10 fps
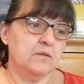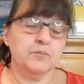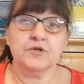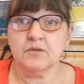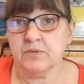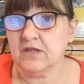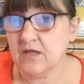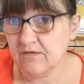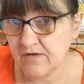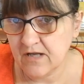But it'll be
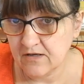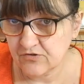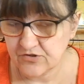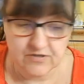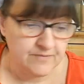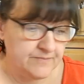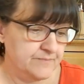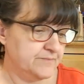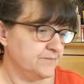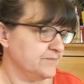there for next year.
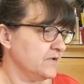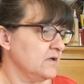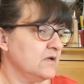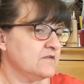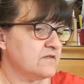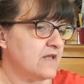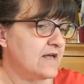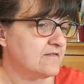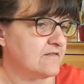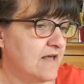So
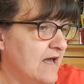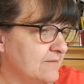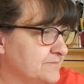that's that.